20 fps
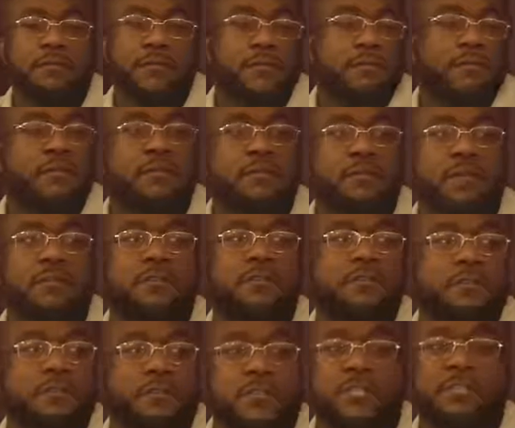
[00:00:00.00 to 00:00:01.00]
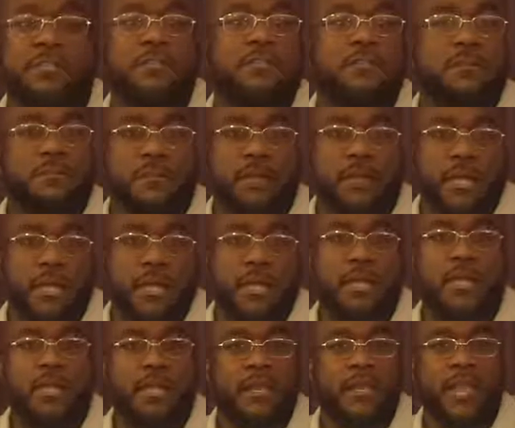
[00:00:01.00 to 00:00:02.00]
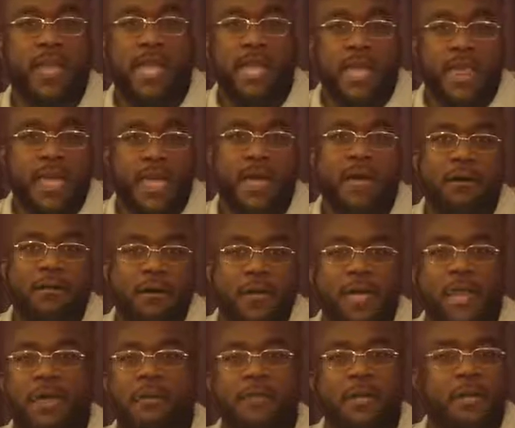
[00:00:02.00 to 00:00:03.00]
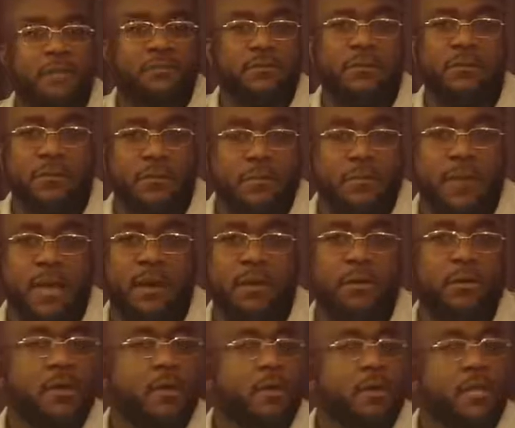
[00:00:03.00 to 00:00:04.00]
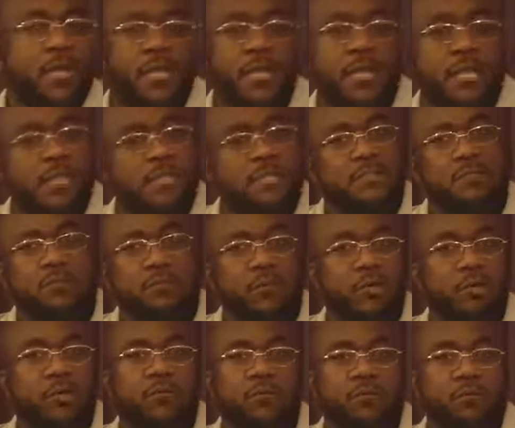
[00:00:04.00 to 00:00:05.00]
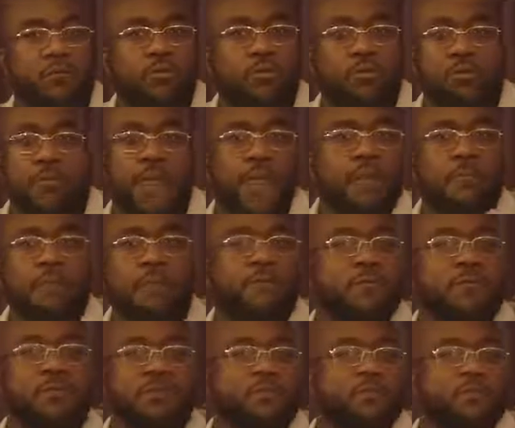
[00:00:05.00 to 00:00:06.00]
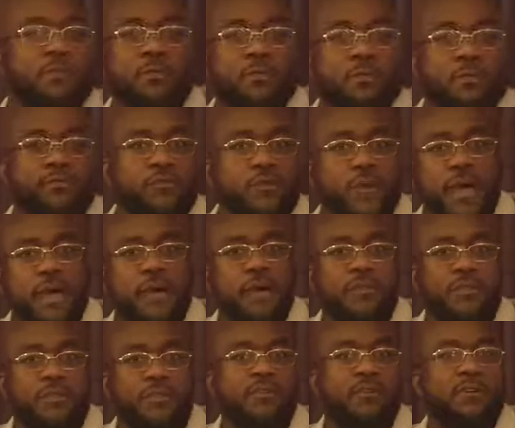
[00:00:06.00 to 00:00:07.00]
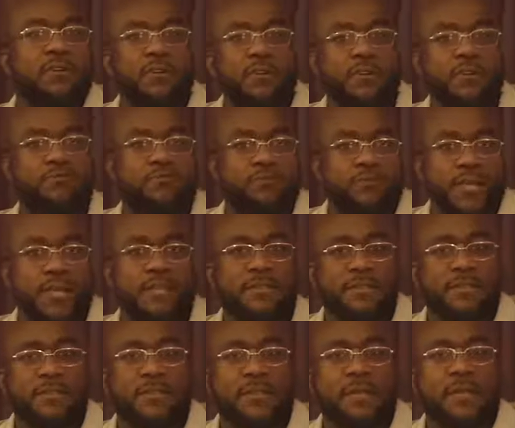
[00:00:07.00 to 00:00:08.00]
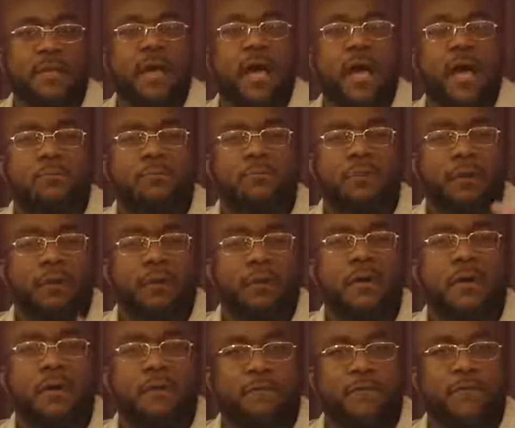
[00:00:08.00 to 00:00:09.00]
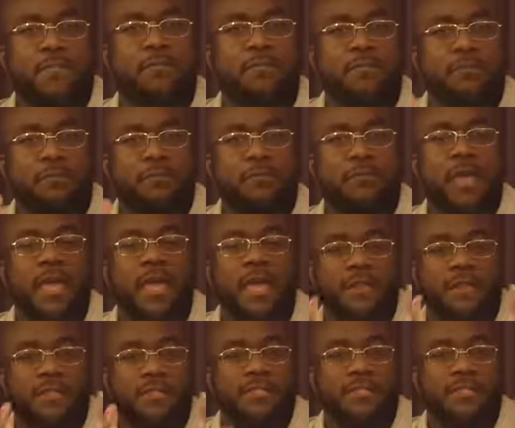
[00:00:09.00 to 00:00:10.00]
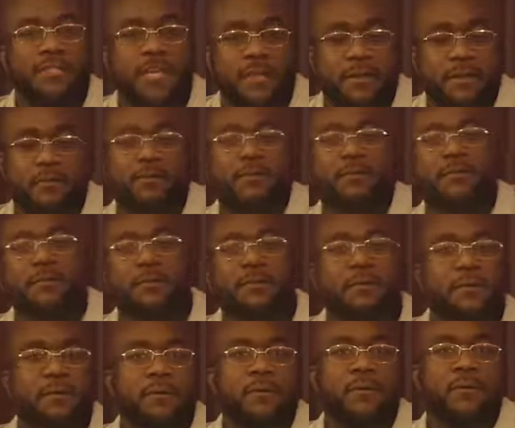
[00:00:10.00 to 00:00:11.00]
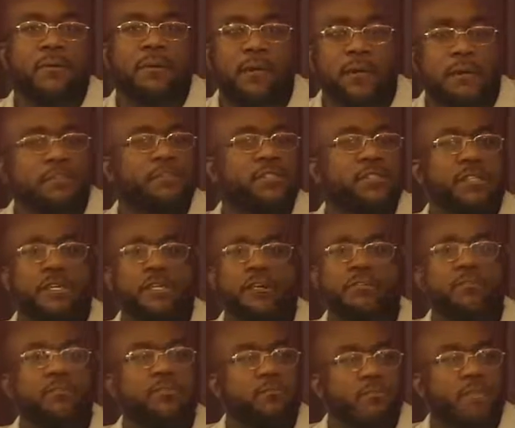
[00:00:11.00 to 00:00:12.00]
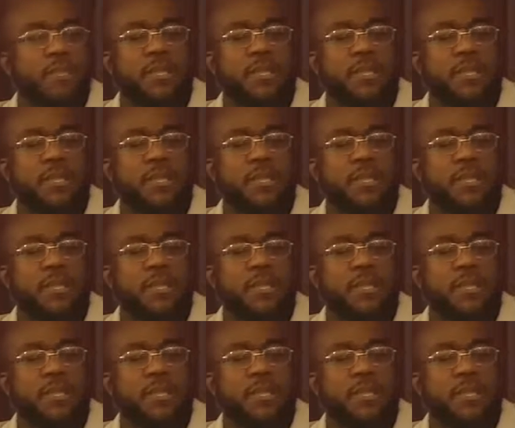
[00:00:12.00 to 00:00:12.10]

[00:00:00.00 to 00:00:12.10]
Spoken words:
such and such, this is the plan, and lay it out, and I'm not talking about in that small room right before you go to trial and you already dressed. I'm talking about visiting you at the jail. Comes in on a